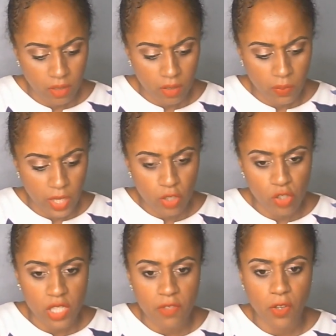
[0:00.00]
where you
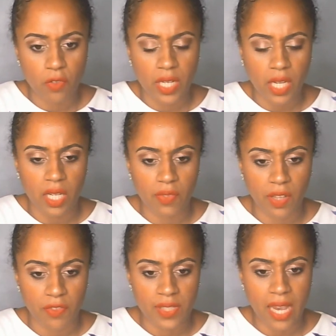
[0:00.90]
just feel really kind of
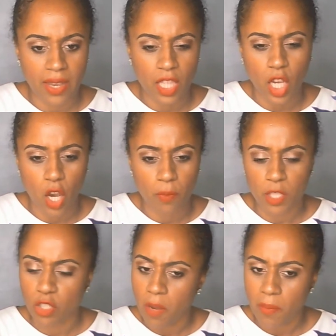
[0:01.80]
left out in the cold, but you
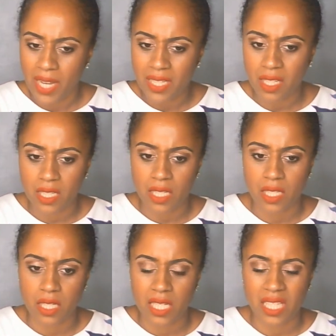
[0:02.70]
don't mind because
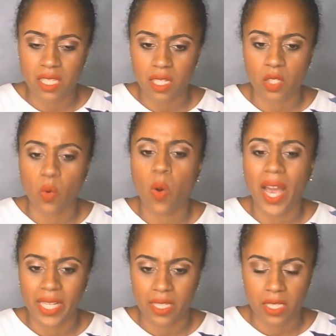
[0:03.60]
it's
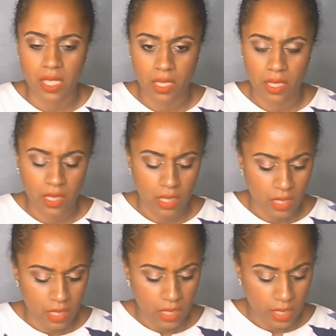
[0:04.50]
quiet.
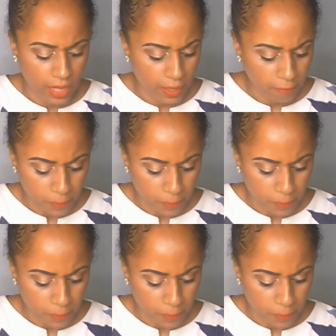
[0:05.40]
Okay?